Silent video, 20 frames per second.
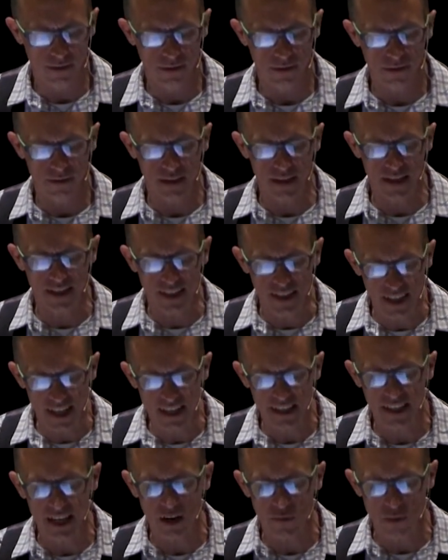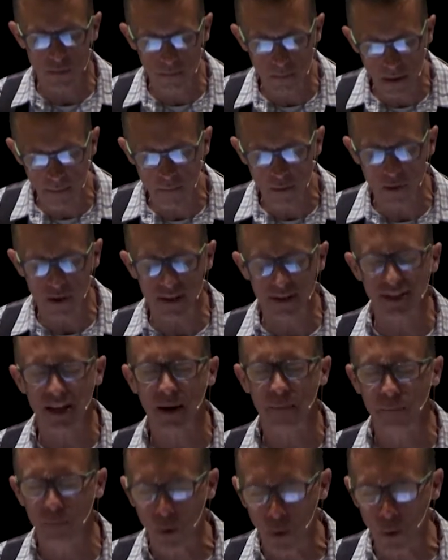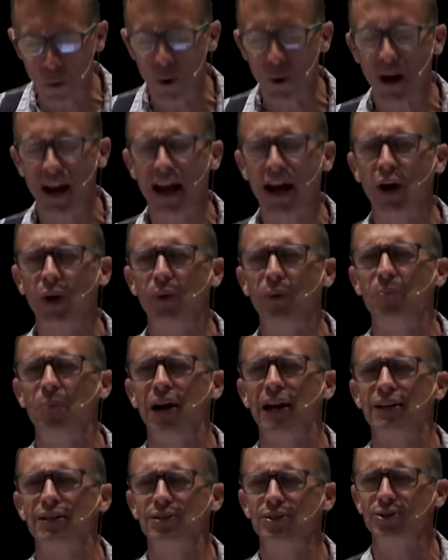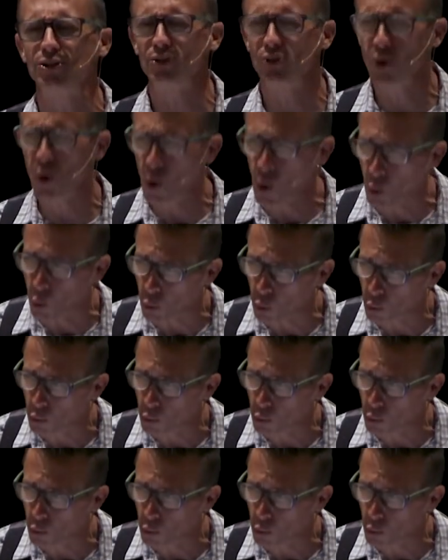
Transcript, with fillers: These things I remember as I pour out my soul.